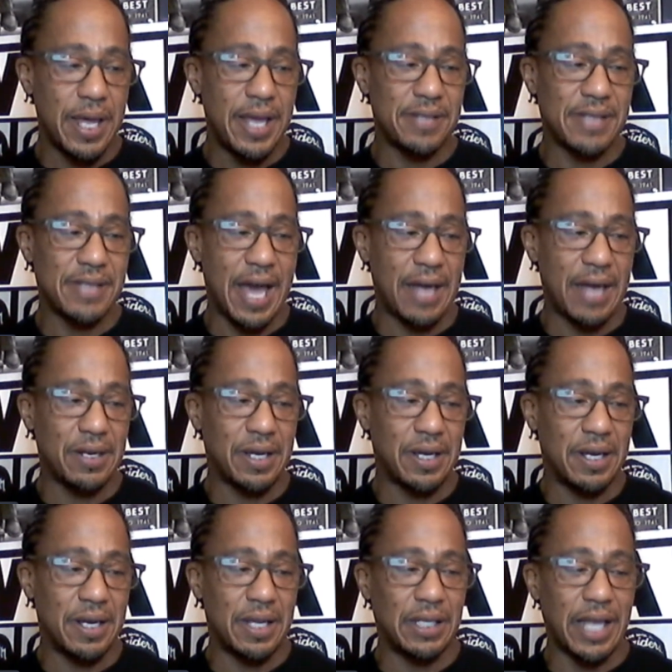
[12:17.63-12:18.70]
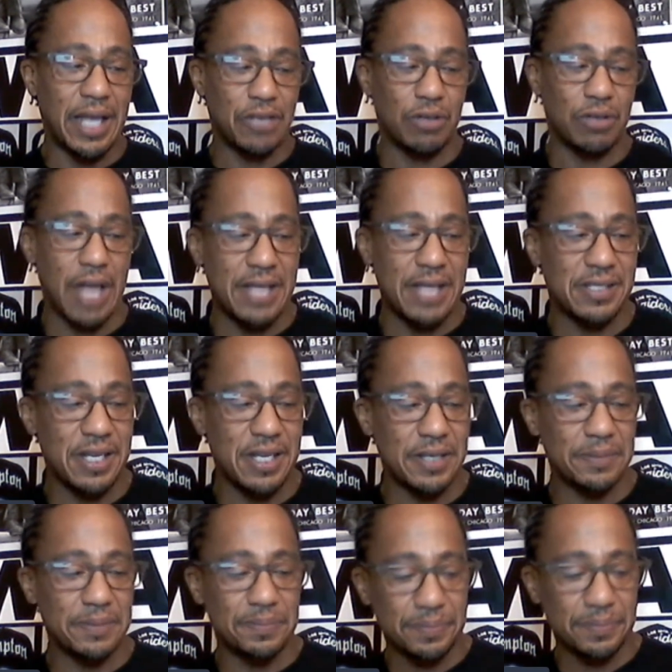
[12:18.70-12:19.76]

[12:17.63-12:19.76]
It's got electrolytes in it